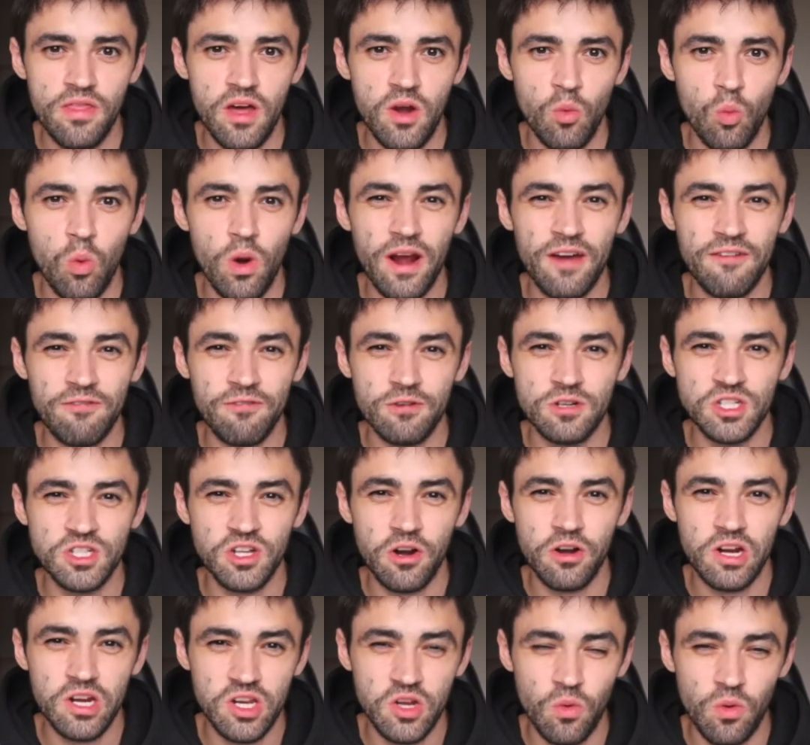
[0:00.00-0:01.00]
then when I first
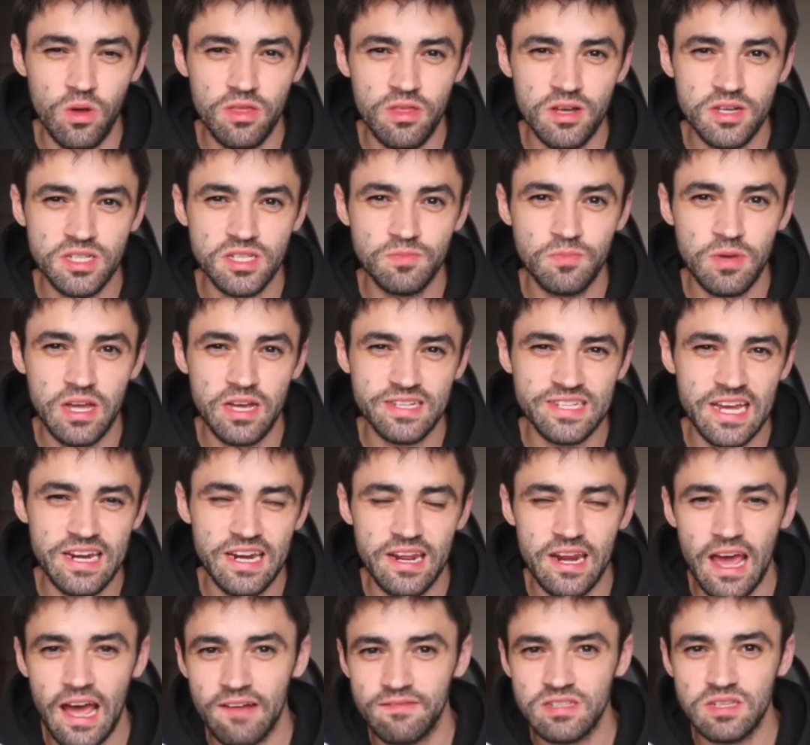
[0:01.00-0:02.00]
started doing this, because I
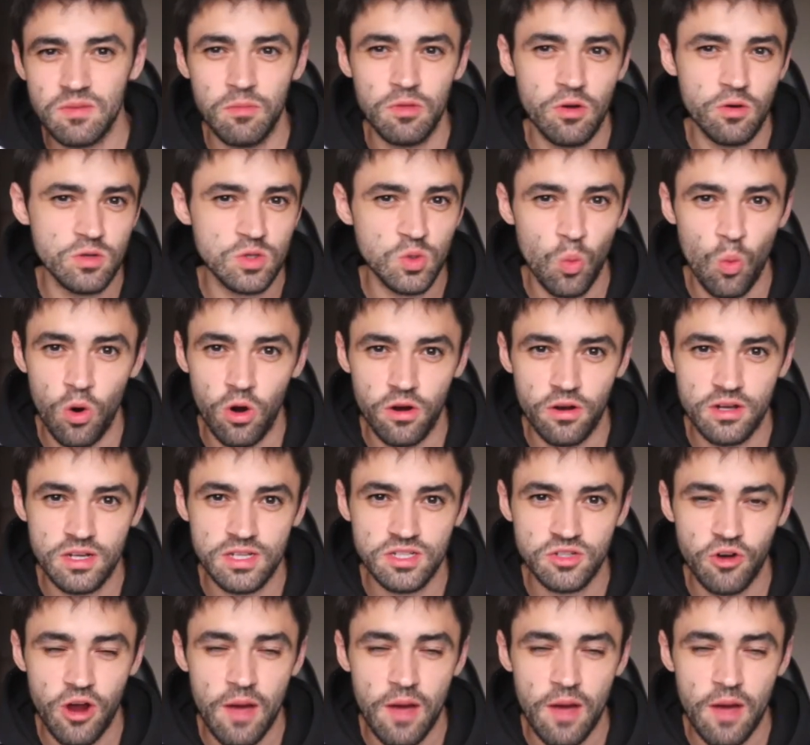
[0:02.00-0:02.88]
did have some of those worries or